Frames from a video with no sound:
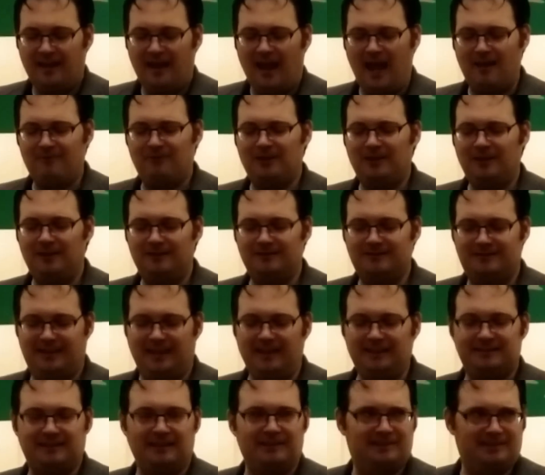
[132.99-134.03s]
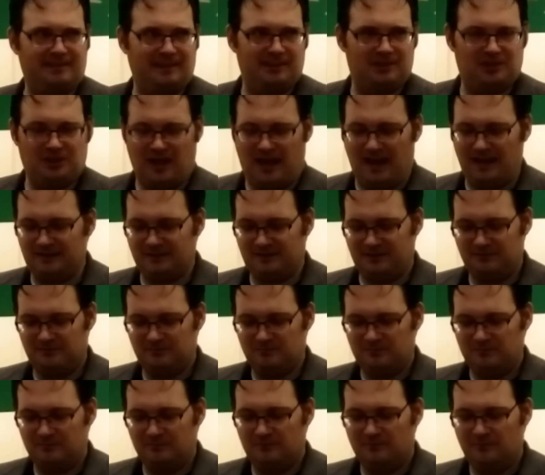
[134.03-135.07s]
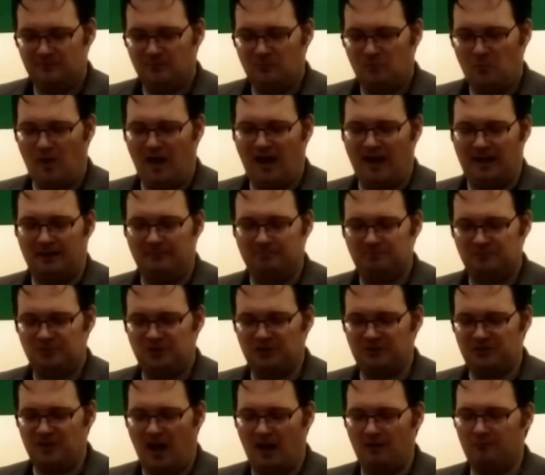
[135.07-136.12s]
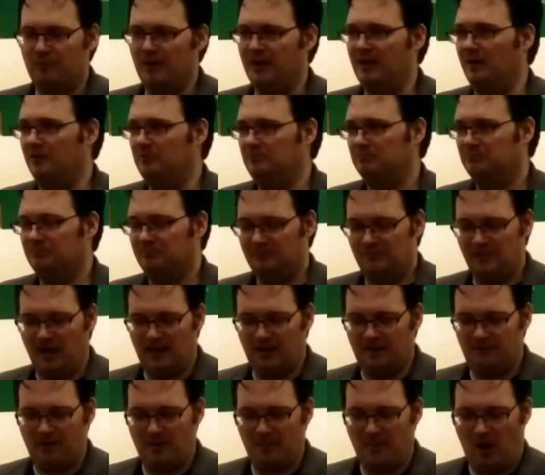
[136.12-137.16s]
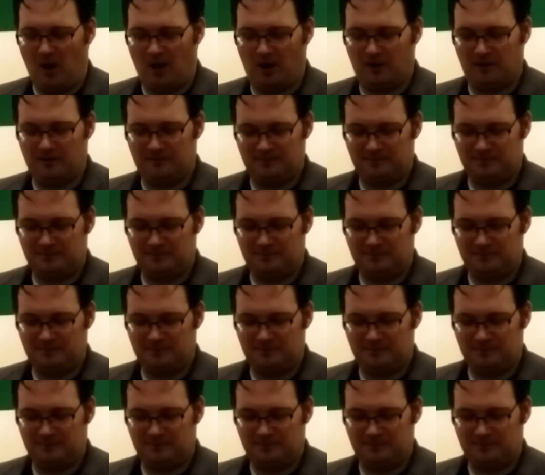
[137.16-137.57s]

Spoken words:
"Have a little decency, Chaz." "Why? She's not real. None of them are."